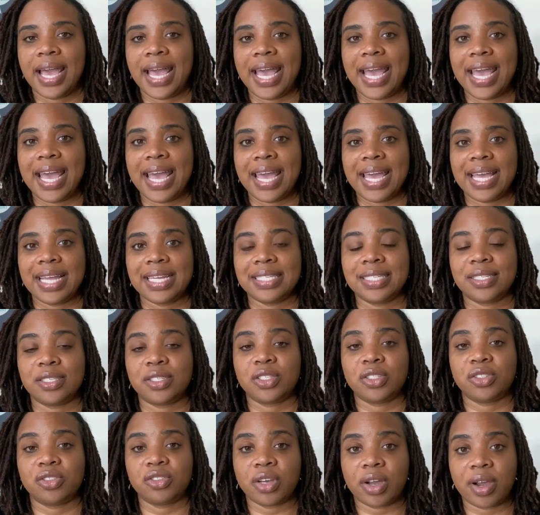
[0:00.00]
and
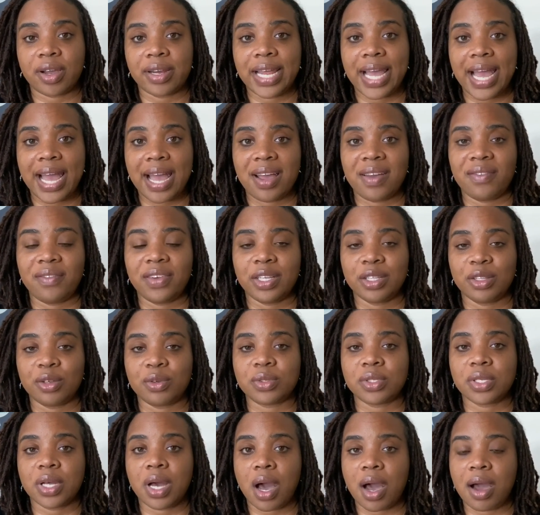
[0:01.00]
start having
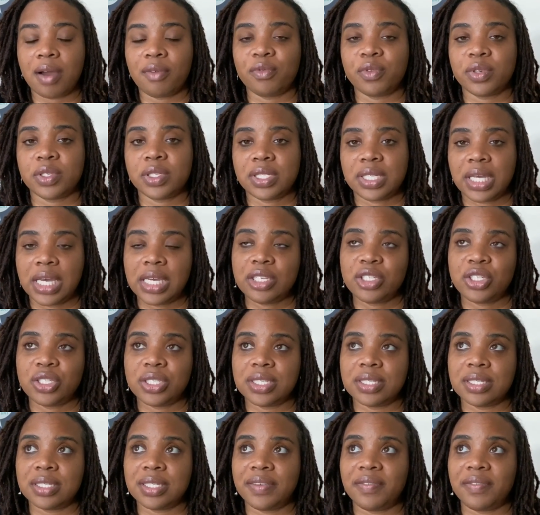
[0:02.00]
those conversations.